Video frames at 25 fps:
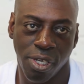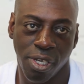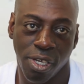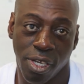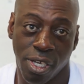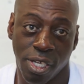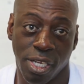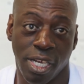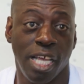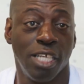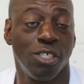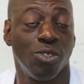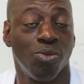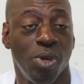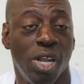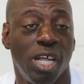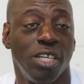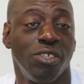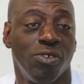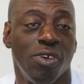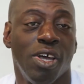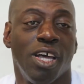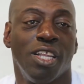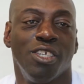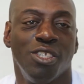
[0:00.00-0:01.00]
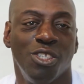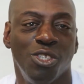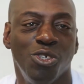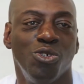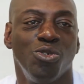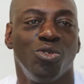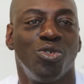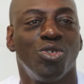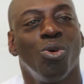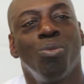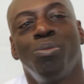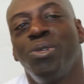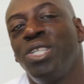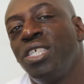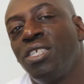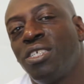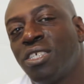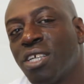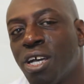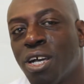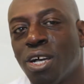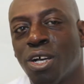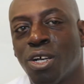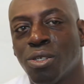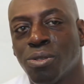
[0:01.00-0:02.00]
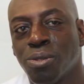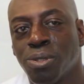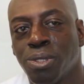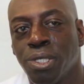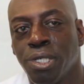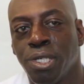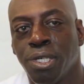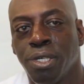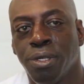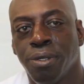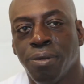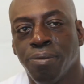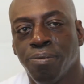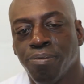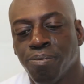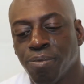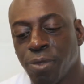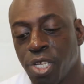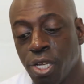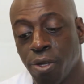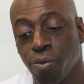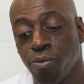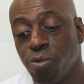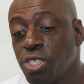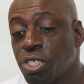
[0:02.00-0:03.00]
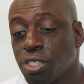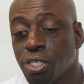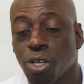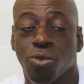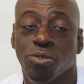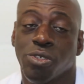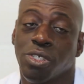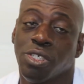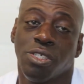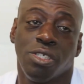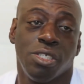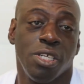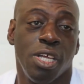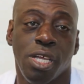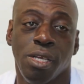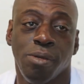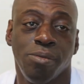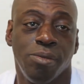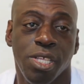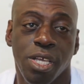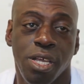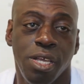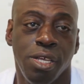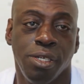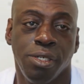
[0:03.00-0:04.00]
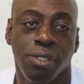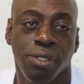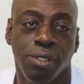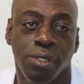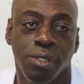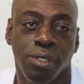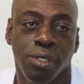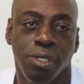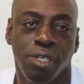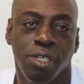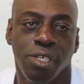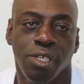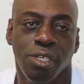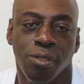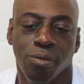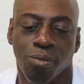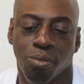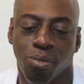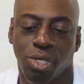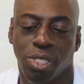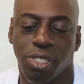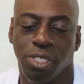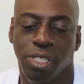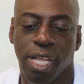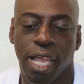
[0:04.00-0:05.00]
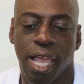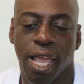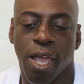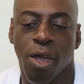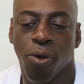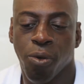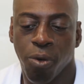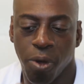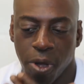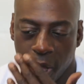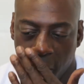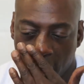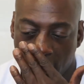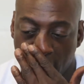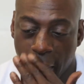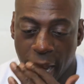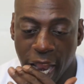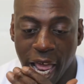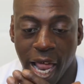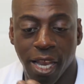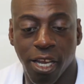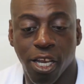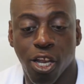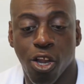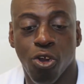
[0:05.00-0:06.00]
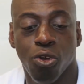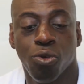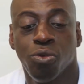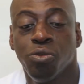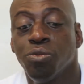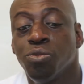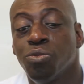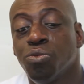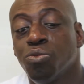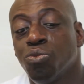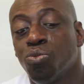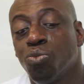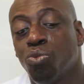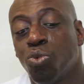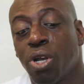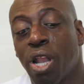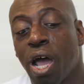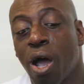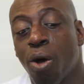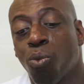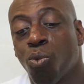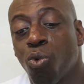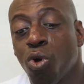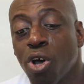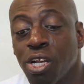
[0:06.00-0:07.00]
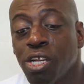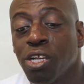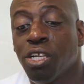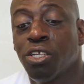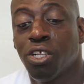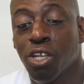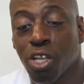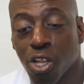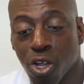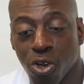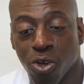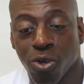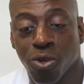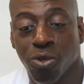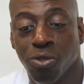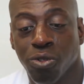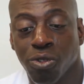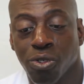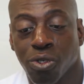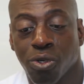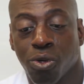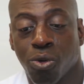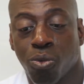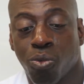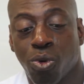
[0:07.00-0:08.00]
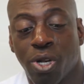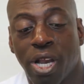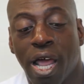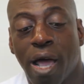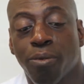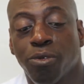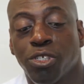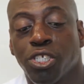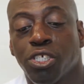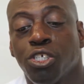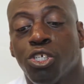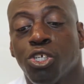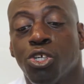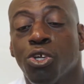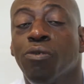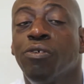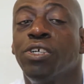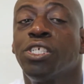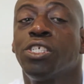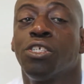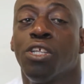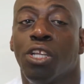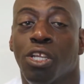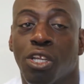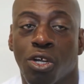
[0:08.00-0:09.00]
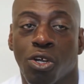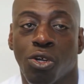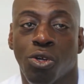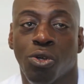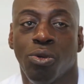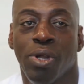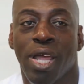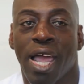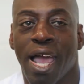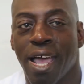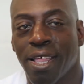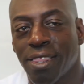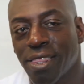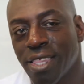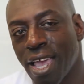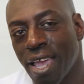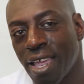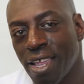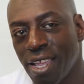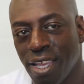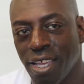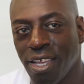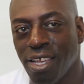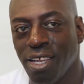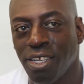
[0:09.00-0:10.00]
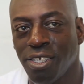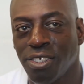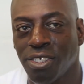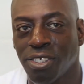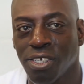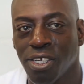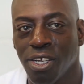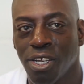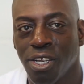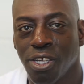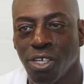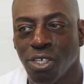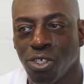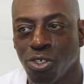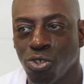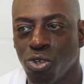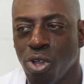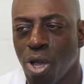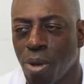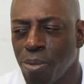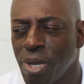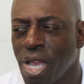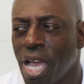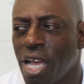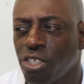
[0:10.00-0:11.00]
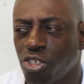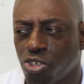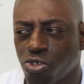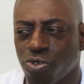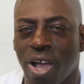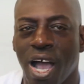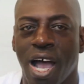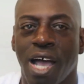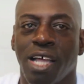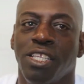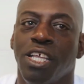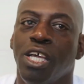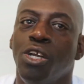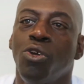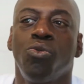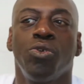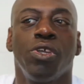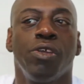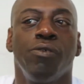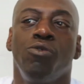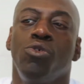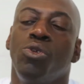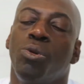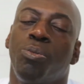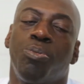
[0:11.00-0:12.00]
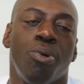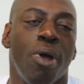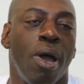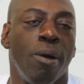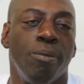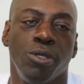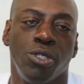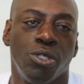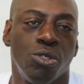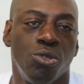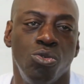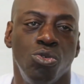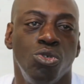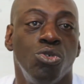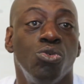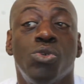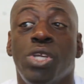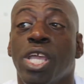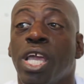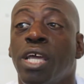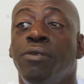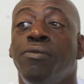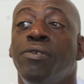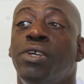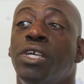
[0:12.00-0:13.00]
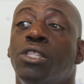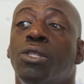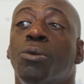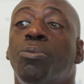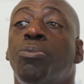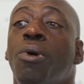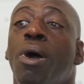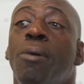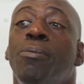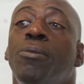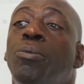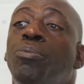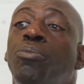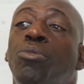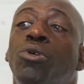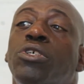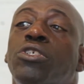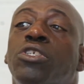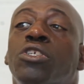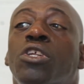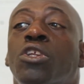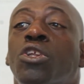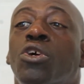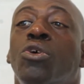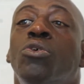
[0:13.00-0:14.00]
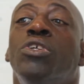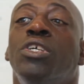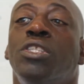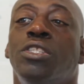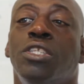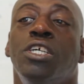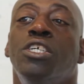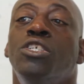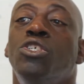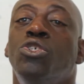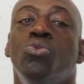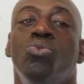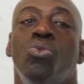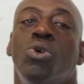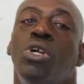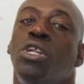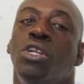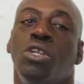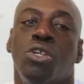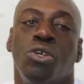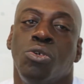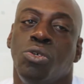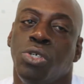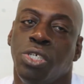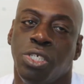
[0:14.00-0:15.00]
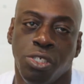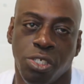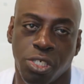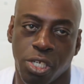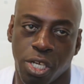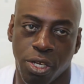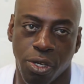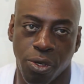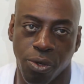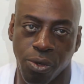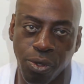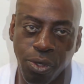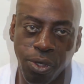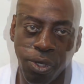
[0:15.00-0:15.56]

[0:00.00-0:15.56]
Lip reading: And that's what I tried to do so many times. And result was the same thing. But now, had I learned what I wanted to learn, or what I was curious to learn at that age, you know what I mean? I tried. They don't give you the proper tools. You can't even get the proper books to learn the things you want to learn in jail.